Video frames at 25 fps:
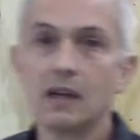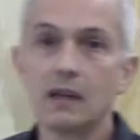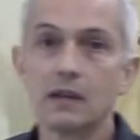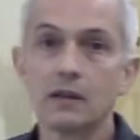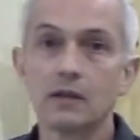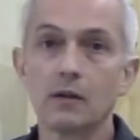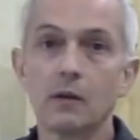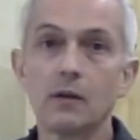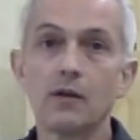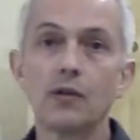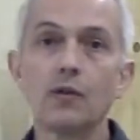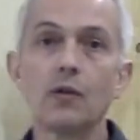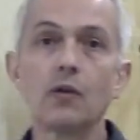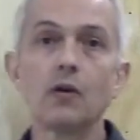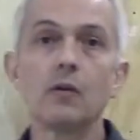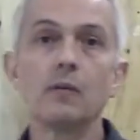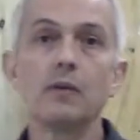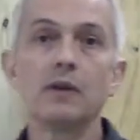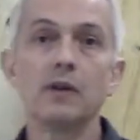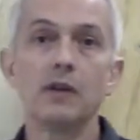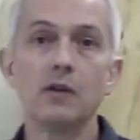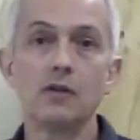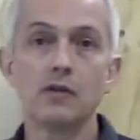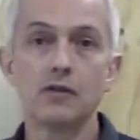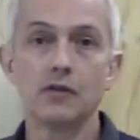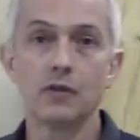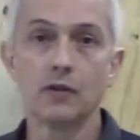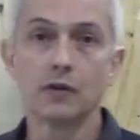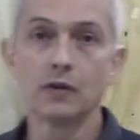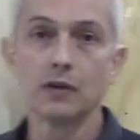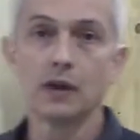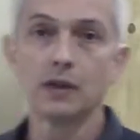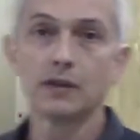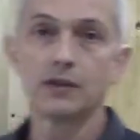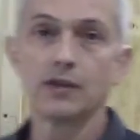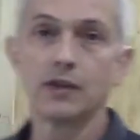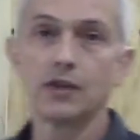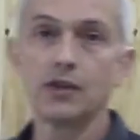So we thought it would be useful
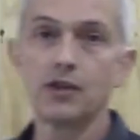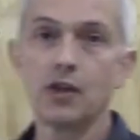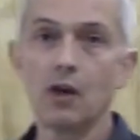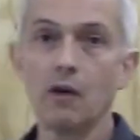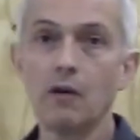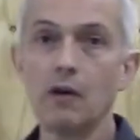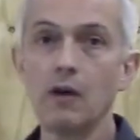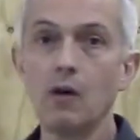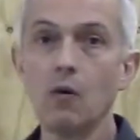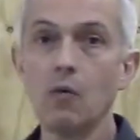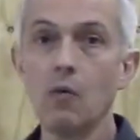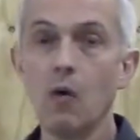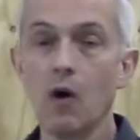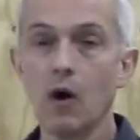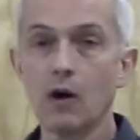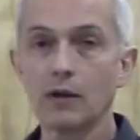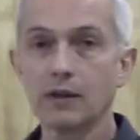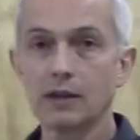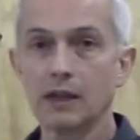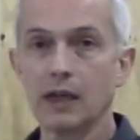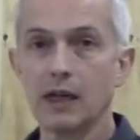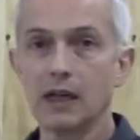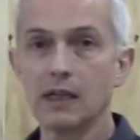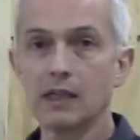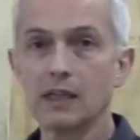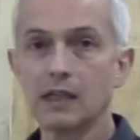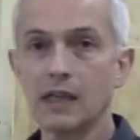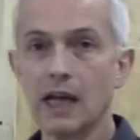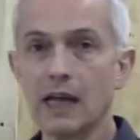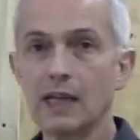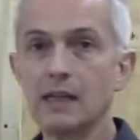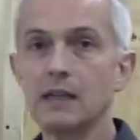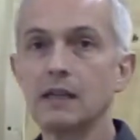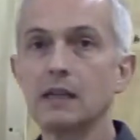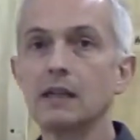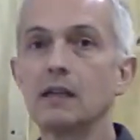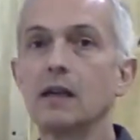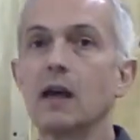to show you what a
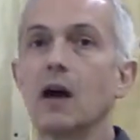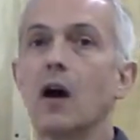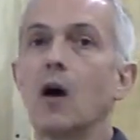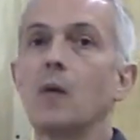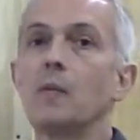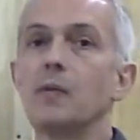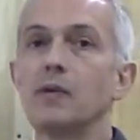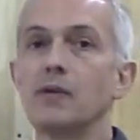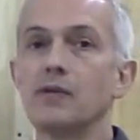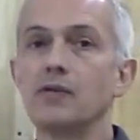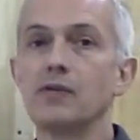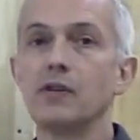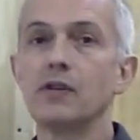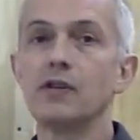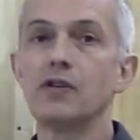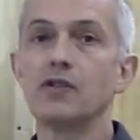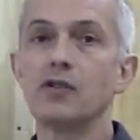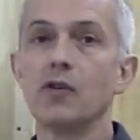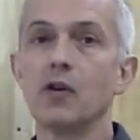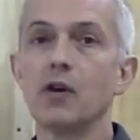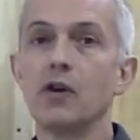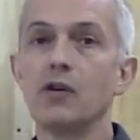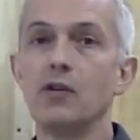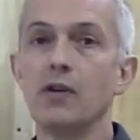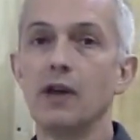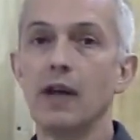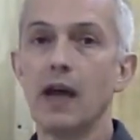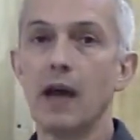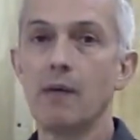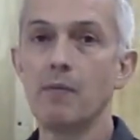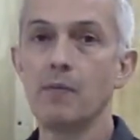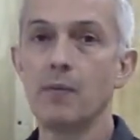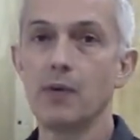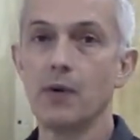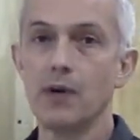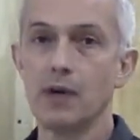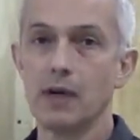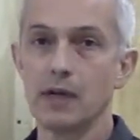standard carpentry and joinery
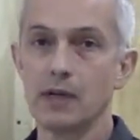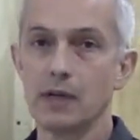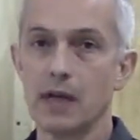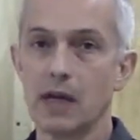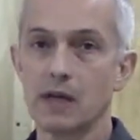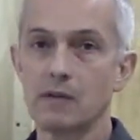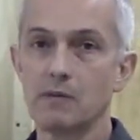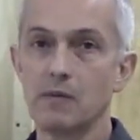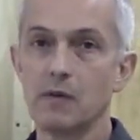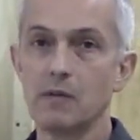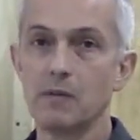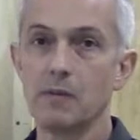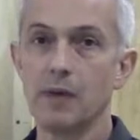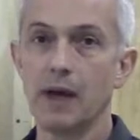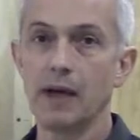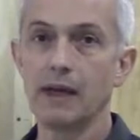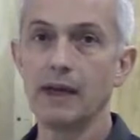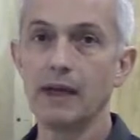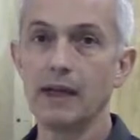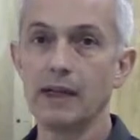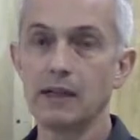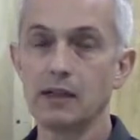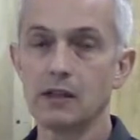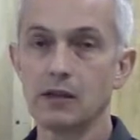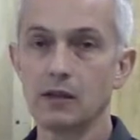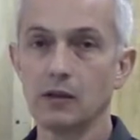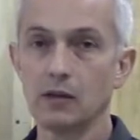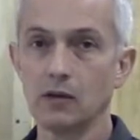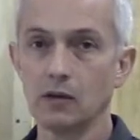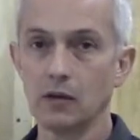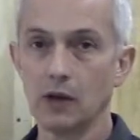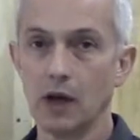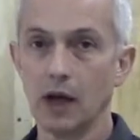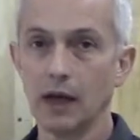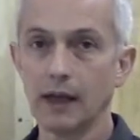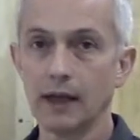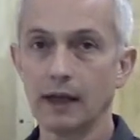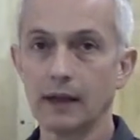endpoint assessment bay needs to look
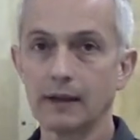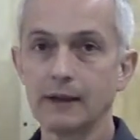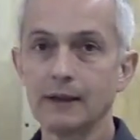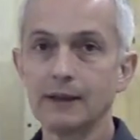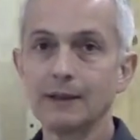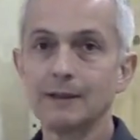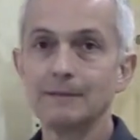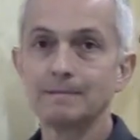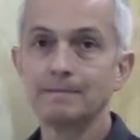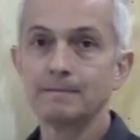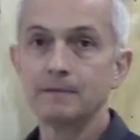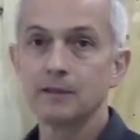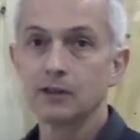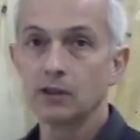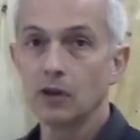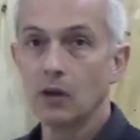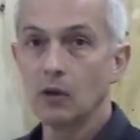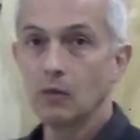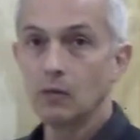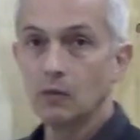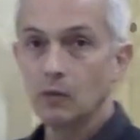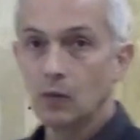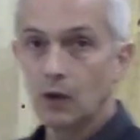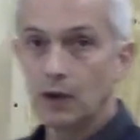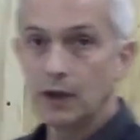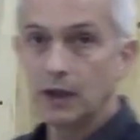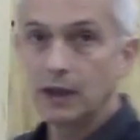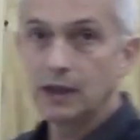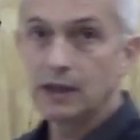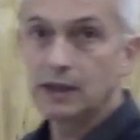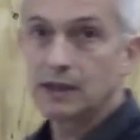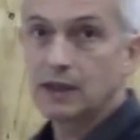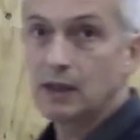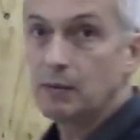like. So what you can see